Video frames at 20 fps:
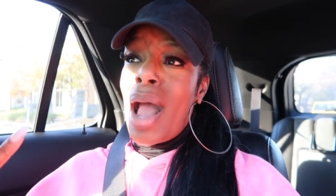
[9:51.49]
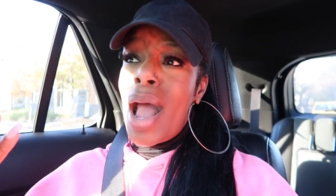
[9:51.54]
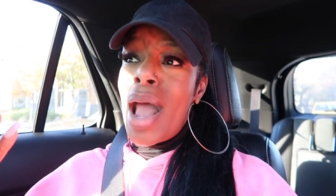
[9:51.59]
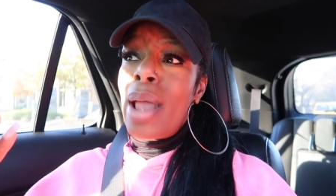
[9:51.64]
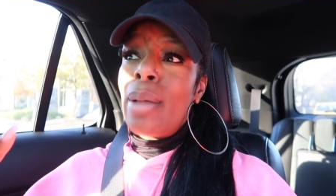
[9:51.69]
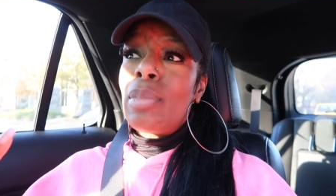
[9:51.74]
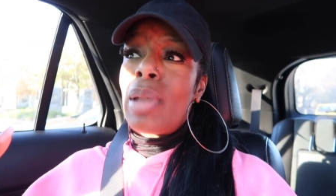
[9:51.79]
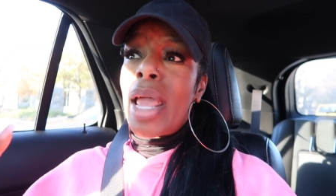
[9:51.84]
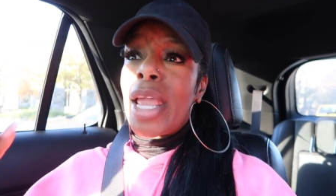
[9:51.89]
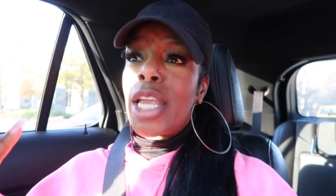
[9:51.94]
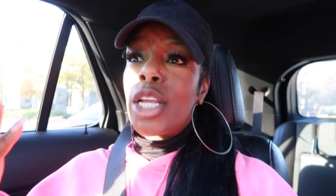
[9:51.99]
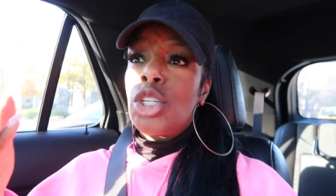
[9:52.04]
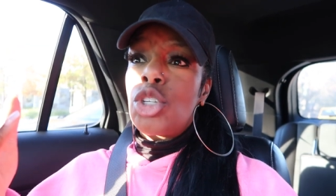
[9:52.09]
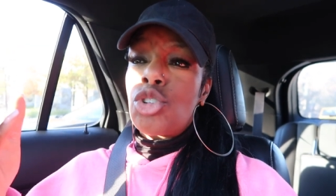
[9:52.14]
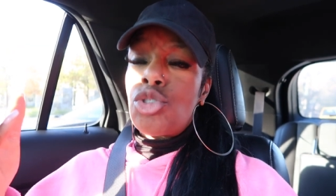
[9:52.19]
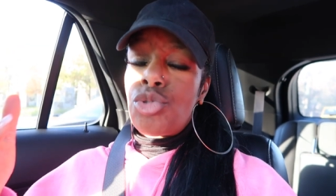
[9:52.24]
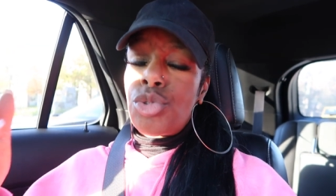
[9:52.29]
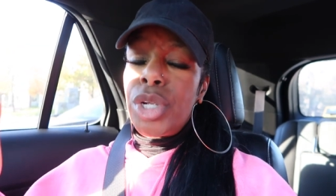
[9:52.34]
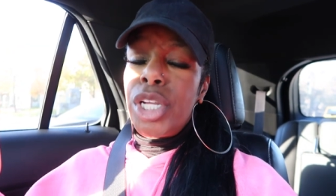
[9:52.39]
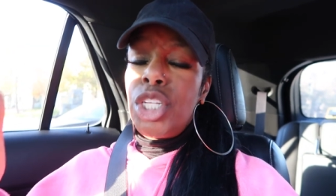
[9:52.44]
I am like a
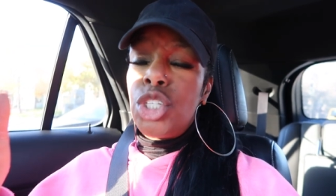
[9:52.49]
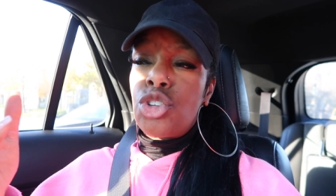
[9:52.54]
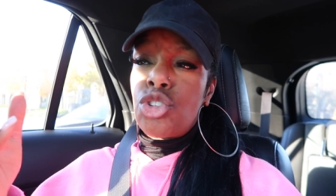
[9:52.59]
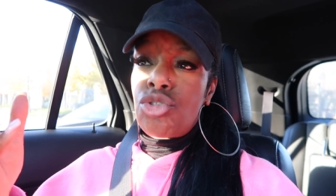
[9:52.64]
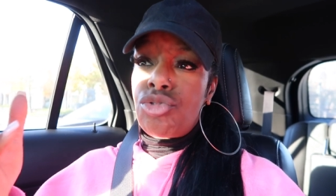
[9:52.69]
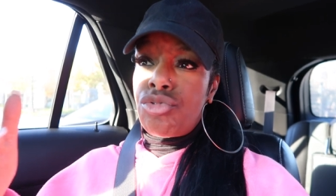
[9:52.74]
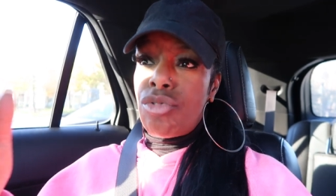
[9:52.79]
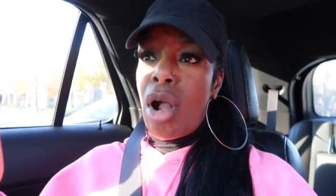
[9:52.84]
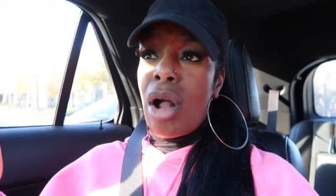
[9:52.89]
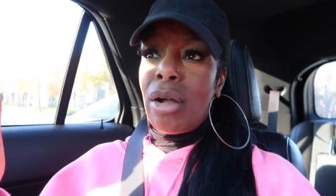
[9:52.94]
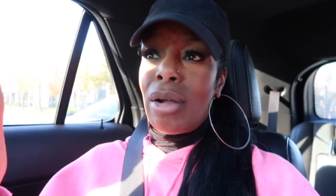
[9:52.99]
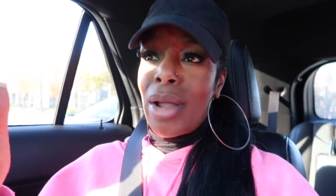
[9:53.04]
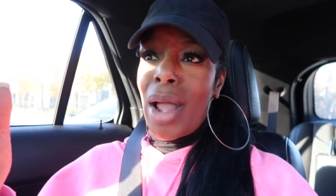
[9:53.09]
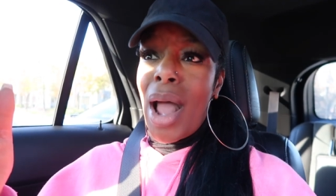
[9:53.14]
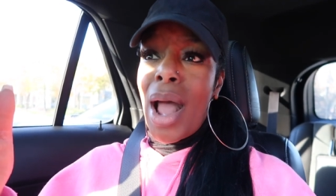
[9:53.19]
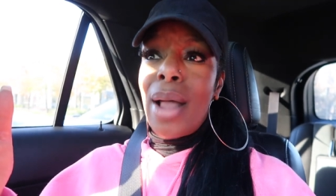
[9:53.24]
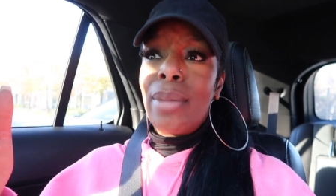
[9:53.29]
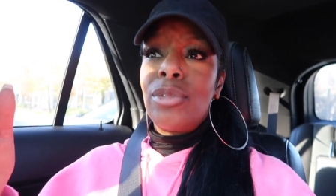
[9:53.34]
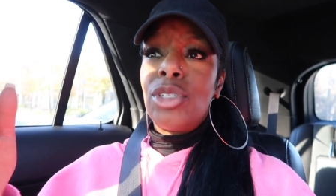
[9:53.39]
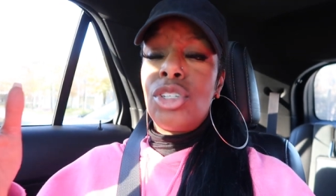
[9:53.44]
tree trunk.
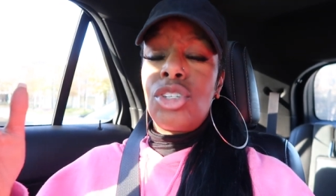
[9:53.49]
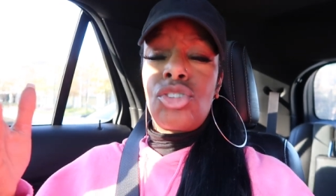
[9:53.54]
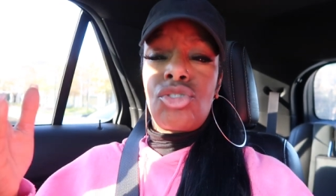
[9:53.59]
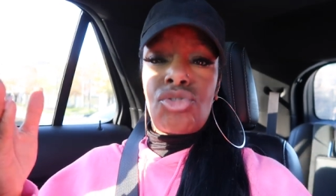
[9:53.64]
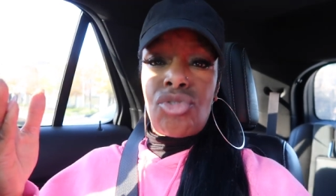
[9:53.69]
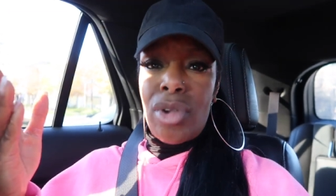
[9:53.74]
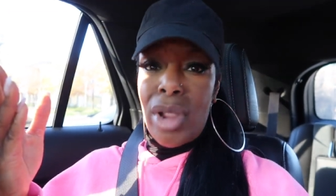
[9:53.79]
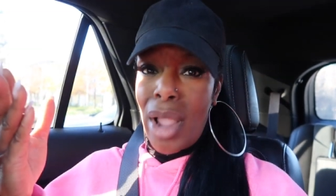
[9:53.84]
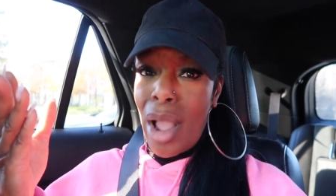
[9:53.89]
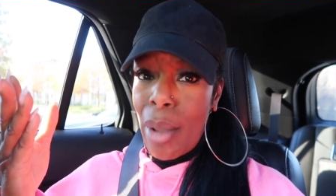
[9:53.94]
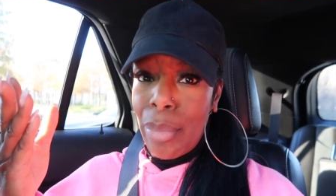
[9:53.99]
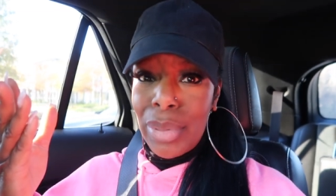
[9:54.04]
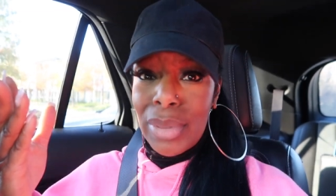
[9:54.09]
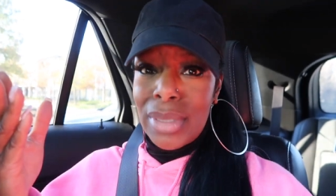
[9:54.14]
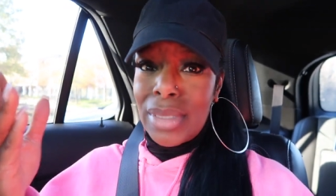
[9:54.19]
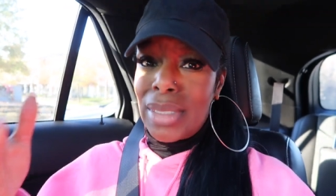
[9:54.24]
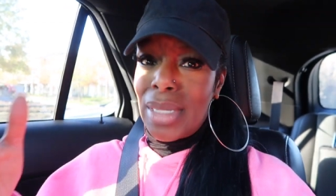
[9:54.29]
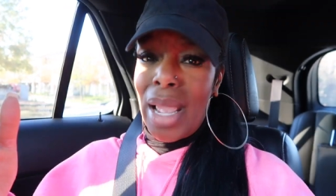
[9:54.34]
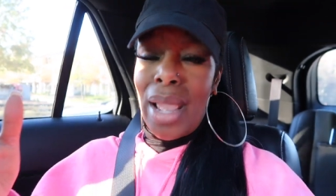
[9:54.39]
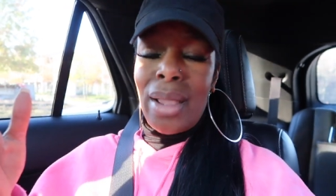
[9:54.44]
I'm just straight up
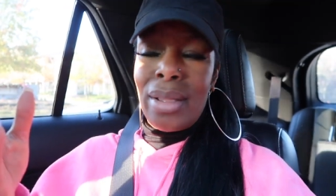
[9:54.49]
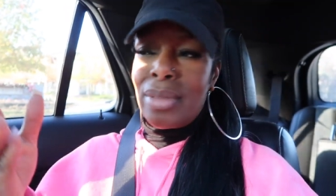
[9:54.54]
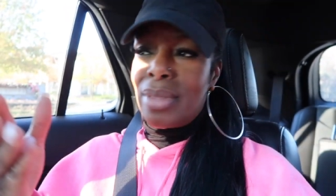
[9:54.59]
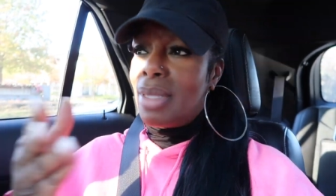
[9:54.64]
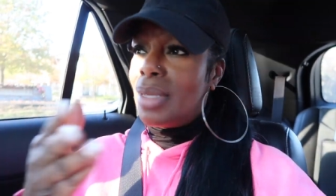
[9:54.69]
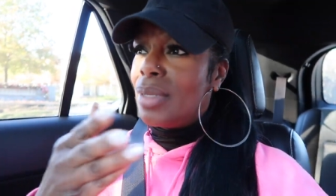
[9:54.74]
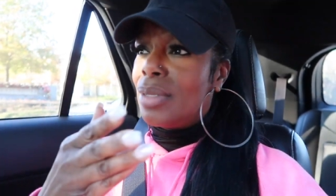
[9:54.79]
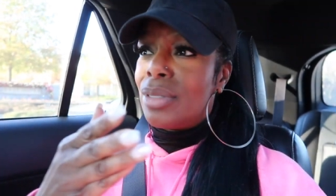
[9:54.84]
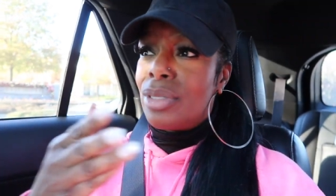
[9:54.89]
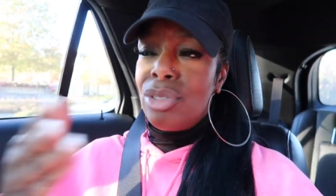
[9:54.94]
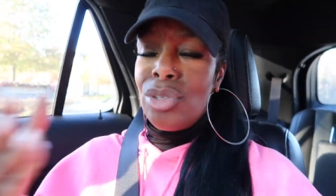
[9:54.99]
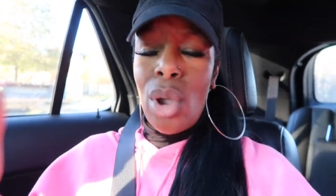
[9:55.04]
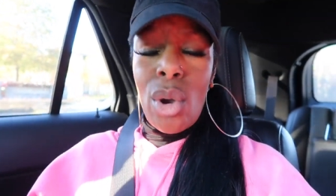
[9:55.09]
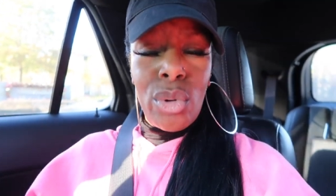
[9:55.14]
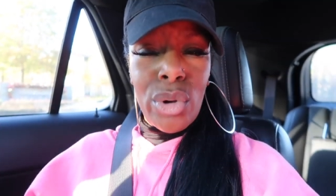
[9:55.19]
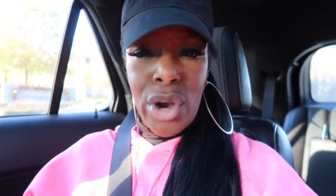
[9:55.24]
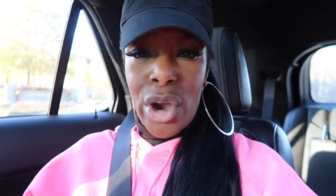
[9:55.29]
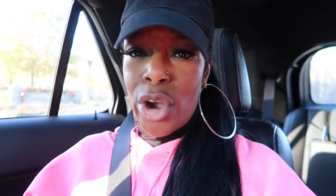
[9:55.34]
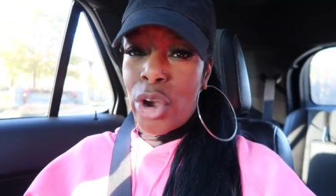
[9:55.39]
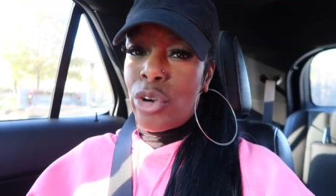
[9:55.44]
and down. There's
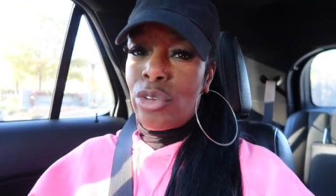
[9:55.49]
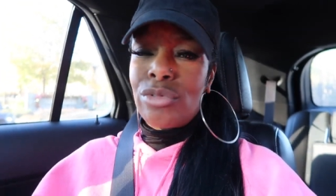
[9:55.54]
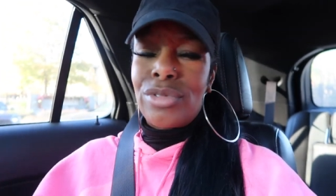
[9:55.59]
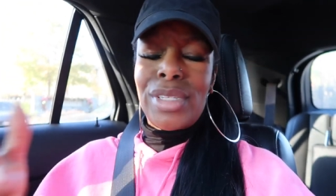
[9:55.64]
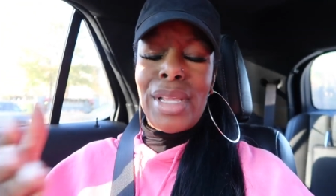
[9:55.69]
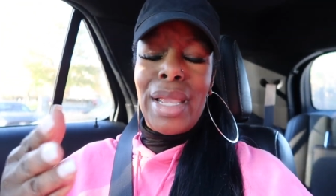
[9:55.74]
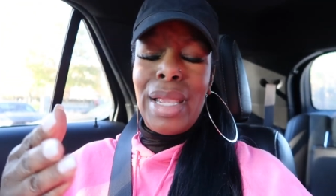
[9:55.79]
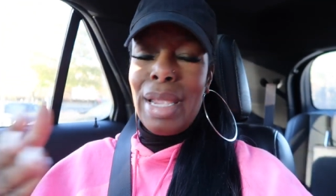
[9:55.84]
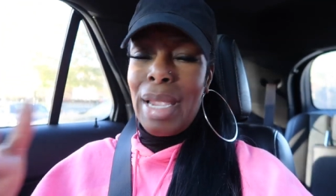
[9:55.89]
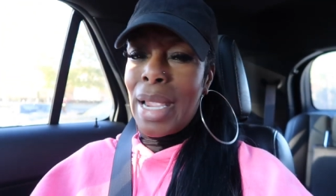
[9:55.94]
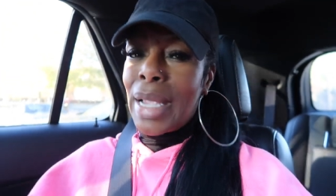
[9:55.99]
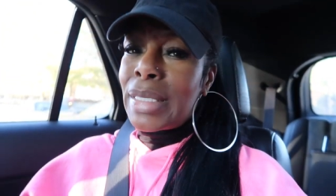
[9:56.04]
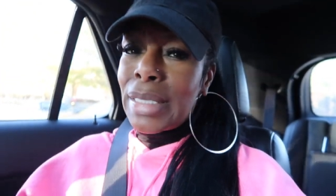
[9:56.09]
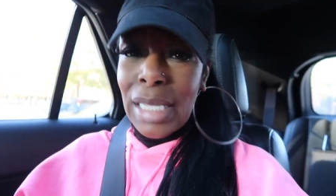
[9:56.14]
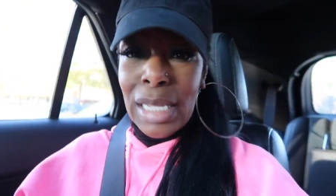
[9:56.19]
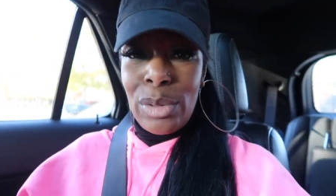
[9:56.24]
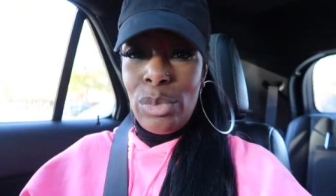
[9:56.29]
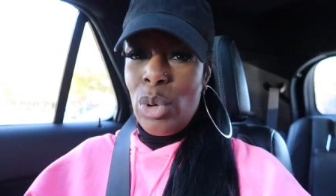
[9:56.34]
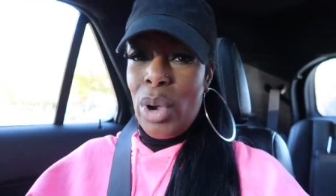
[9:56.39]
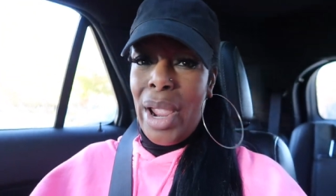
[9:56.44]
no curves
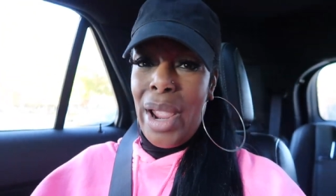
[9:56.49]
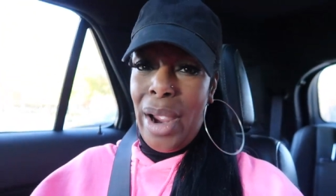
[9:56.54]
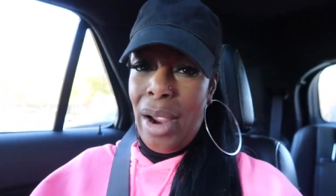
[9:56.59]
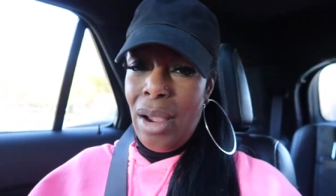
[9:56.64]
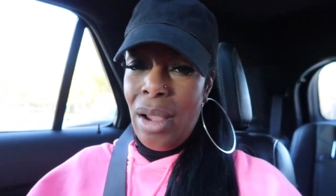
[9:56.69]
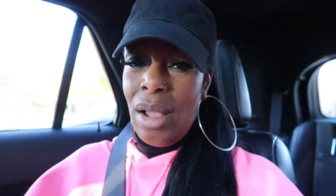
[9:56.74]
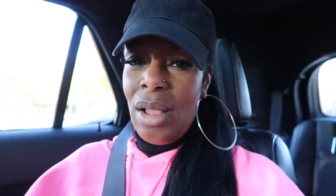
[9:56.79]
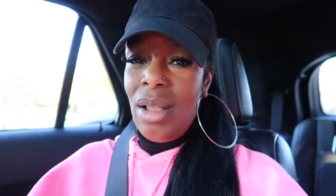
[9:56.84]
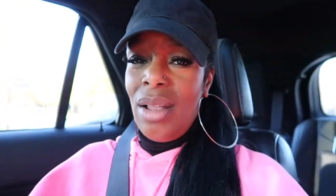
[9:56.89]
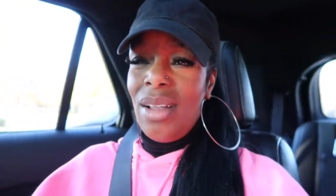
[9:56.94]
anywhere.